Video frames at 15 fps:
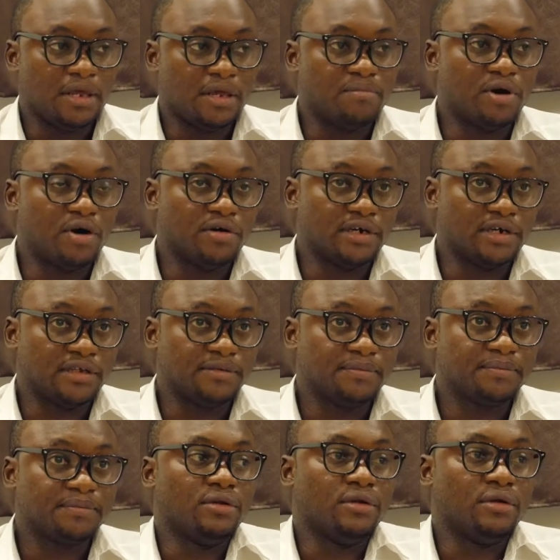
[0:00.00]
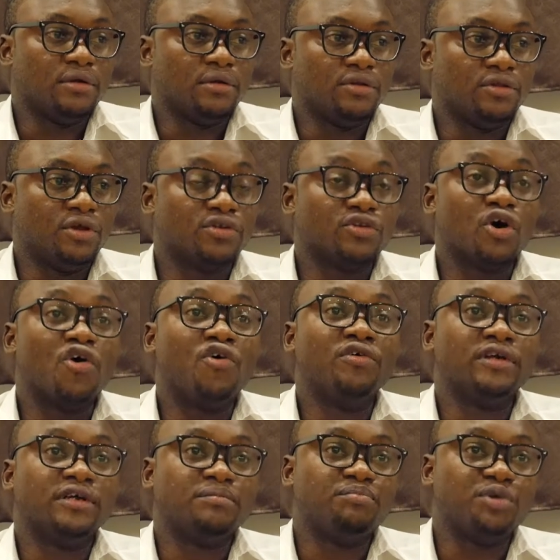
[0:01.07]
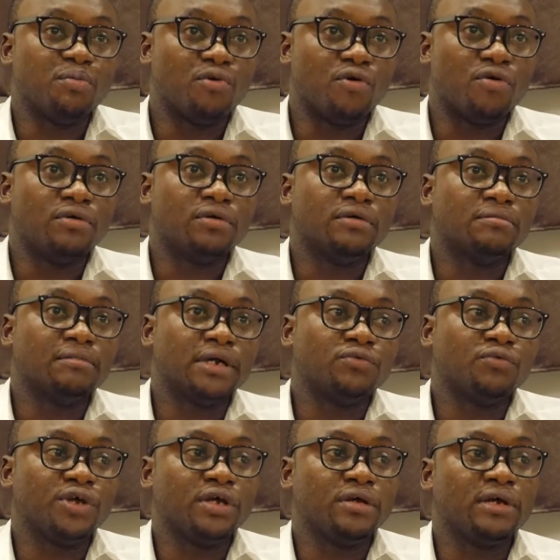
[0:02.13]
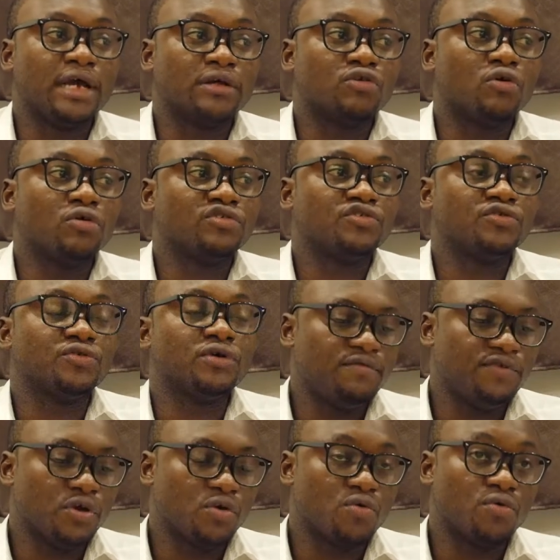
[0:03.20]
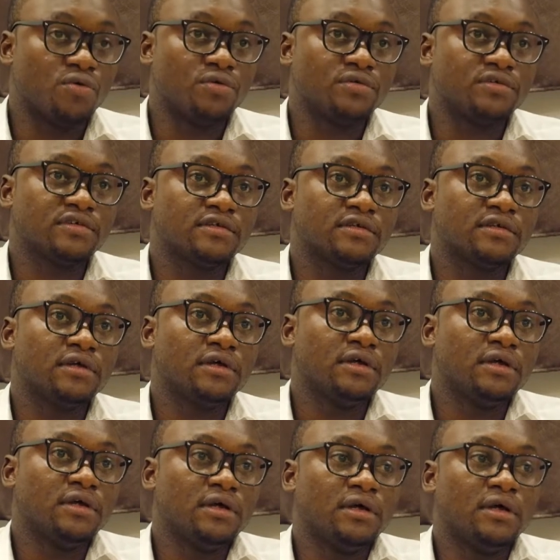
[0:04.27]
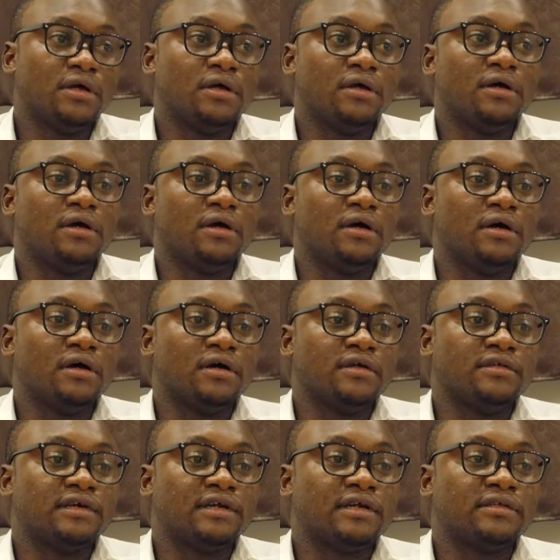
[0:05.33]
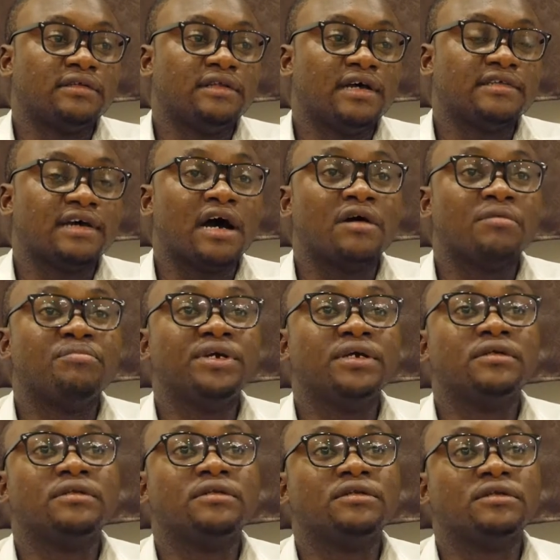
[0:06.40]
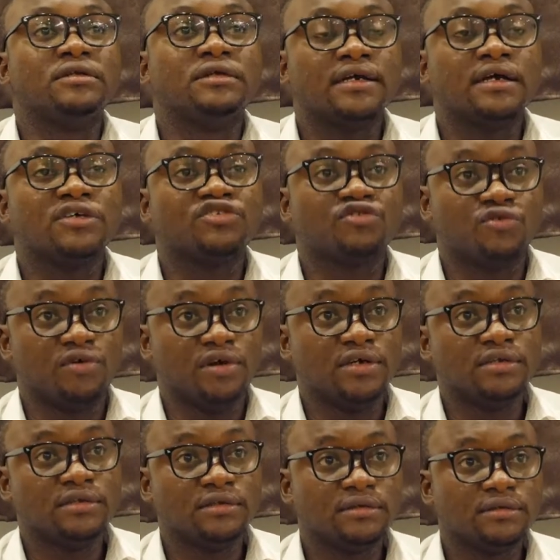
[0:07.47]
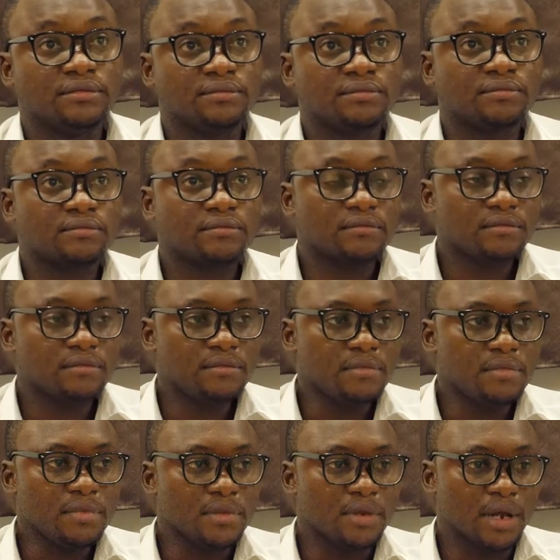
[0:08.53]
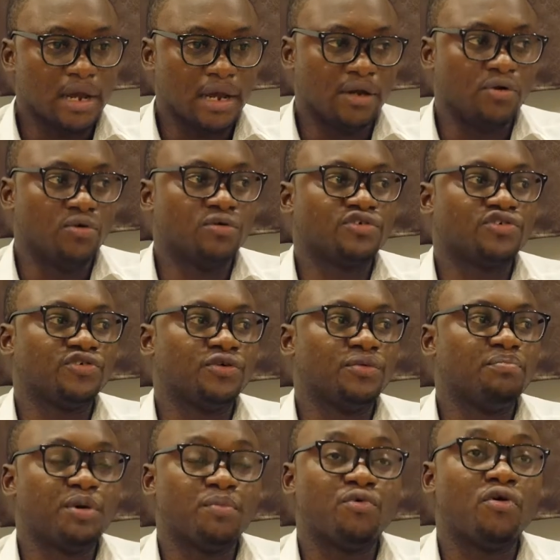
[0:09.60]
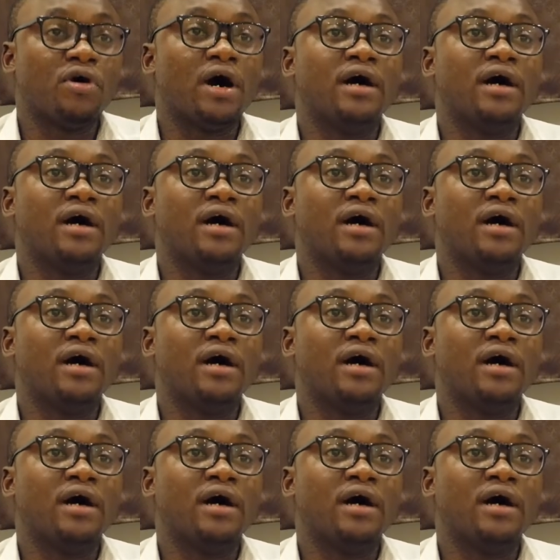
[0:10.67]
about it. Not only people, but we got also vehicles that have been stolen. And also people